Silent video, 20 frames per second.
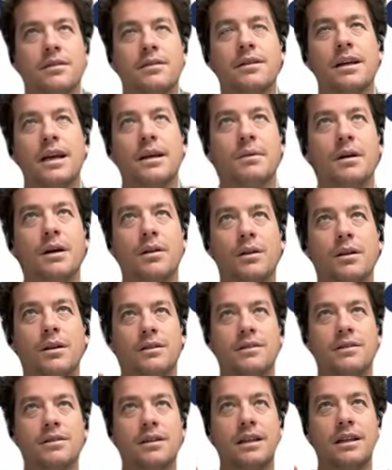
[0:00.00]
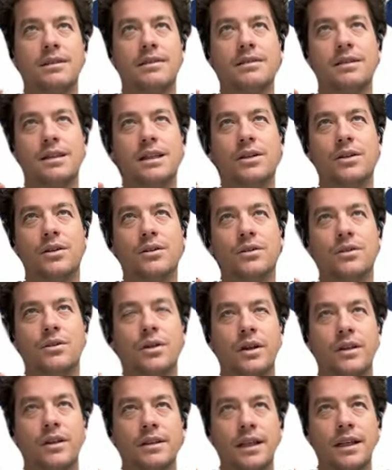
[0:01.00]
Time out. Let's
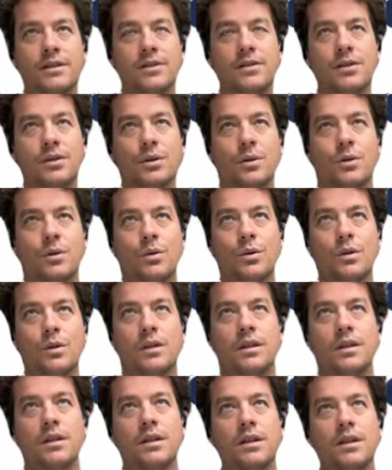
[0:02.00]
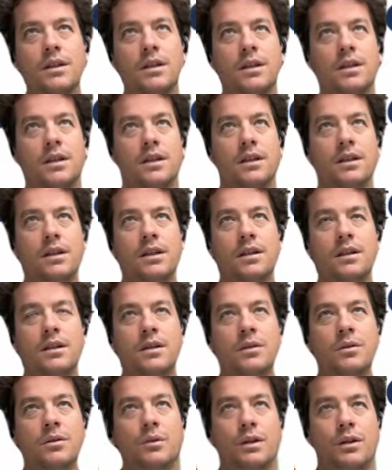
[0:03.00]
deconstruct that. So
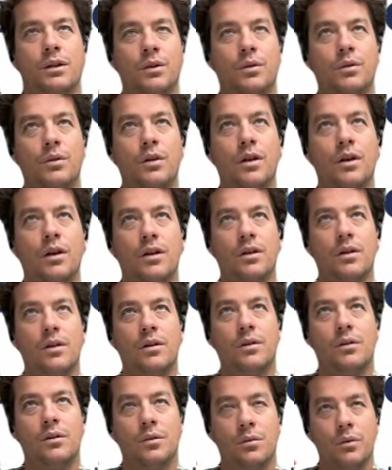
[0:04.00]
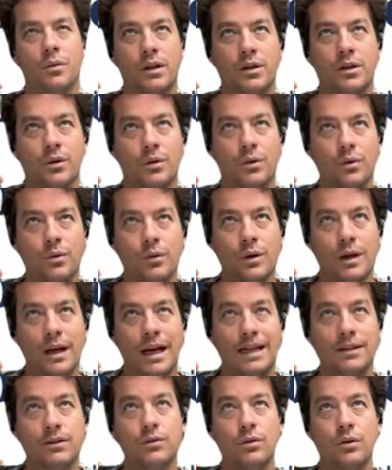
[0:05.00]
when you
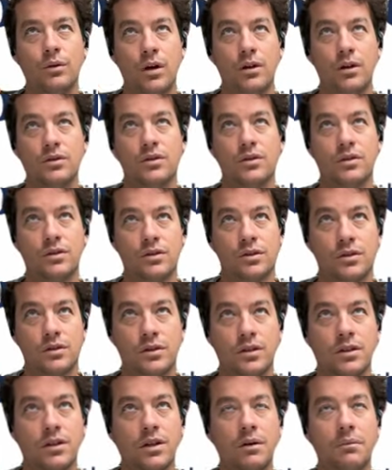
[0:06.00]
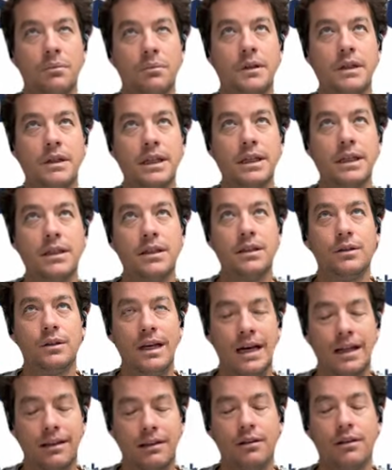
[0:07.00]
had to launch the company, you
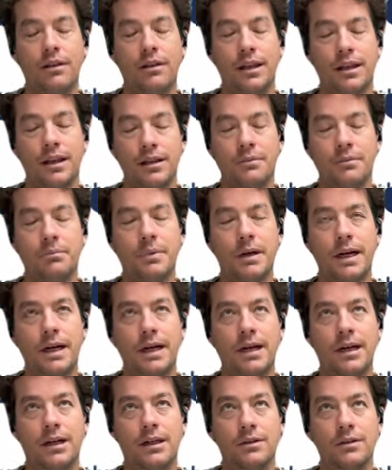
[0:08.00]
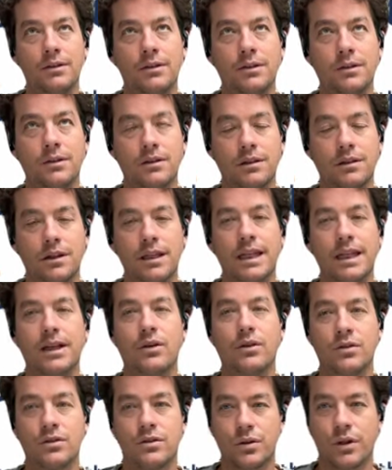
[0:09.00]
had to think about the
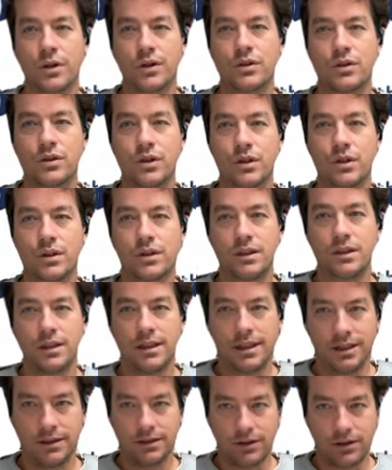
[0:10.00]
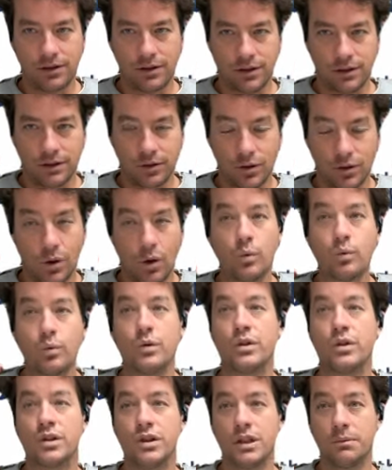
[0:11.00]
legal structure and the
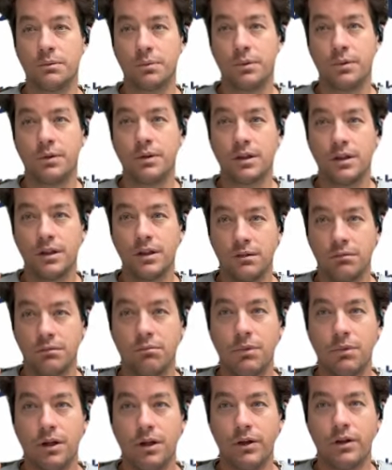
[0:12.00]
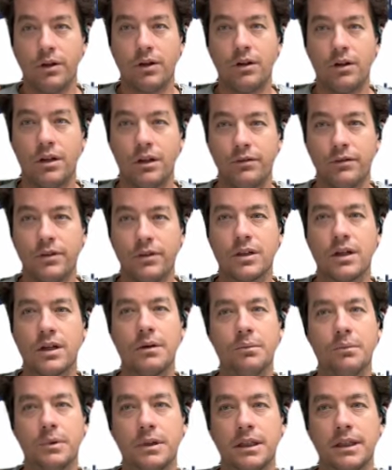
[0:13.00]
ownership model of the
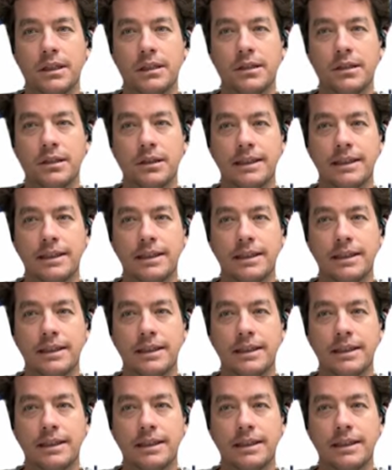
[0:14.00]
company.